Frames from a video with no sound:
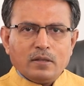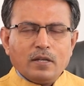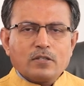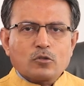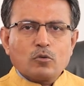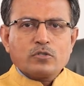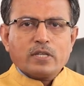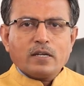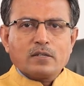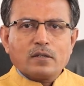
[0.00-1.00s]
There is no
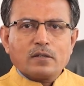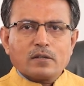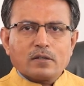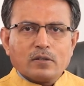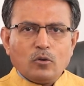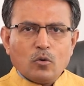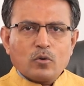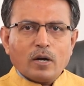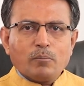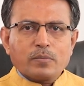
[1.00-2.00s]
sector, no
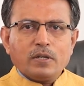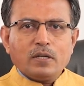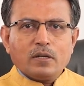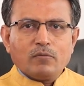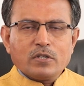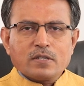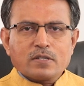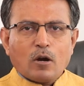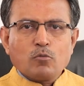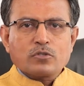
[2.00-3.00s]
company which
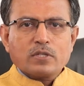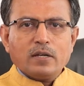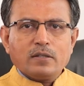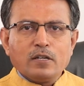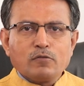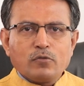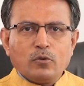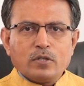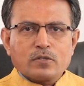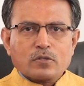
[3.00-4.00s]
is outside the
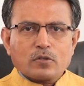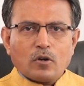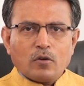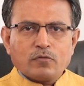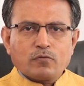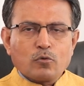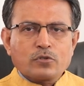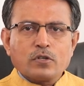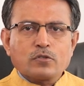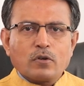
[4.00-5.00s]
influence of
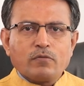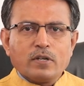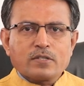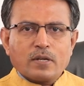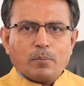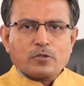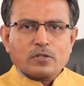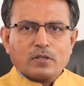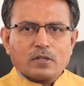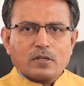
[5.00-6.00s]
forces of
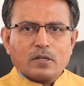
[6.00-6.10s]
disruption.